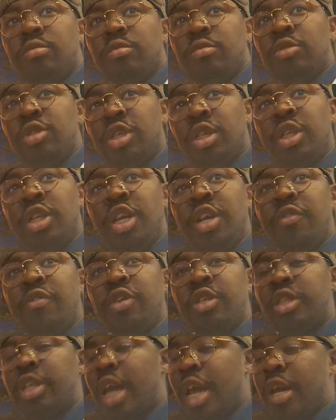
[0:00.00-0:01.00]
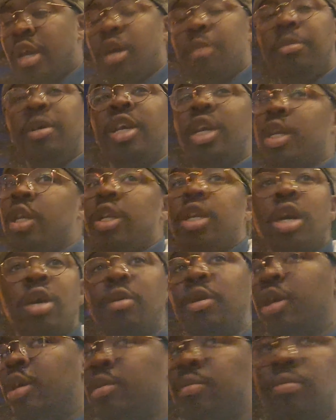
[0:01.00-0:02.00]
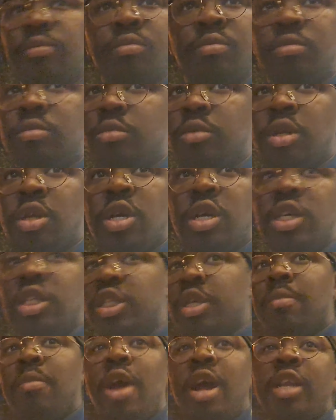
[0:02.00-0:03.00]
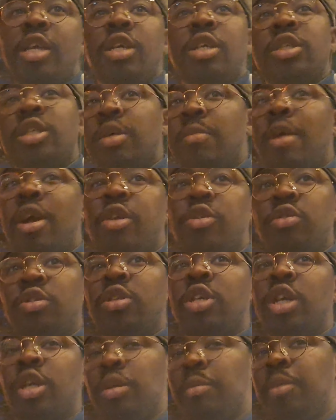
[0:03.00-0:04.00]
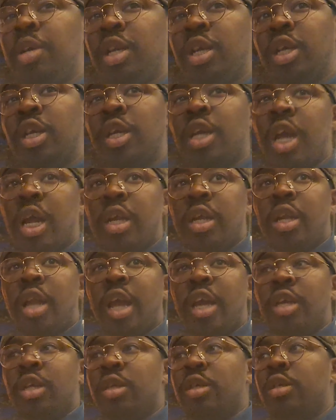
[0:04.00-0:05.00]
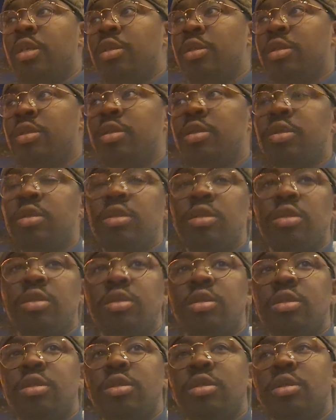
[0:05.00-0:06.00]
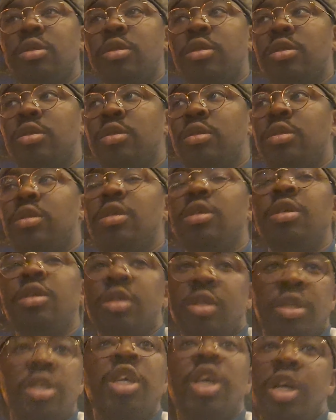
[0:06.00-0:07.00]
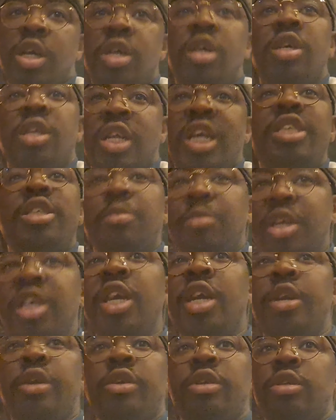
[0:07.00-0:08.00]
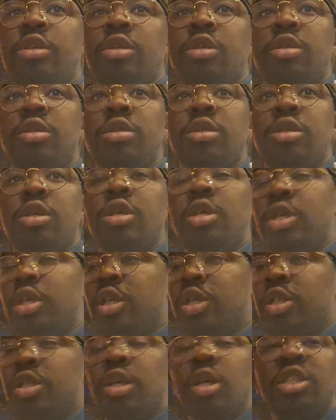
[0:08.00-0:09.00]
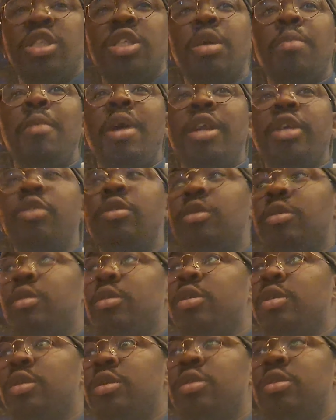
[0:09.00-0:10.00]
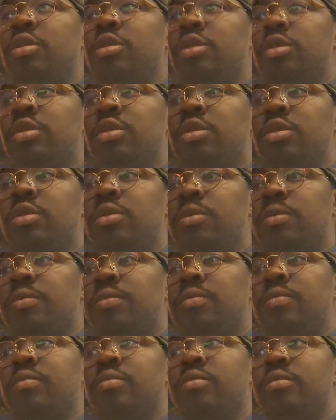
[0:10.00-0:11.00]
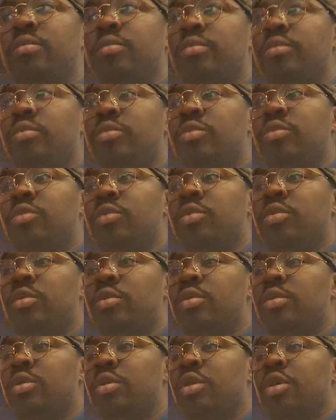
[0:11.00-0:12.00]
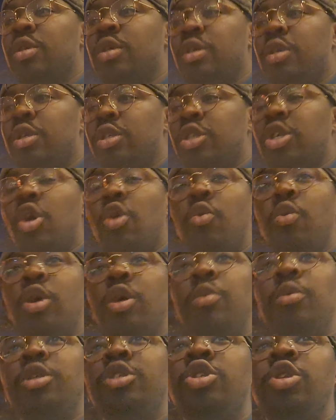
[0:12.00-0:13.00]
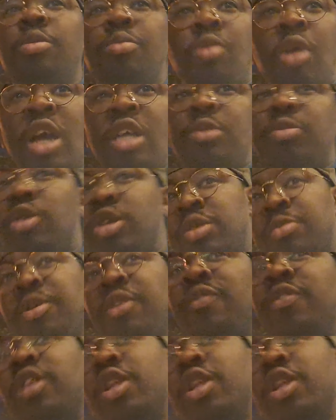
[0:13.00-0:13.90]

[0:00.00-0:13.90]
You see the difference? Like a beginner don't know. Somebody, somebody who's intermediate, kind of like just come yeah. here. Yeah. yeah. that's a beginner. Yeah, yeah. somebody. I see, I see at that point. Yeah, yeah. So what would you price points be for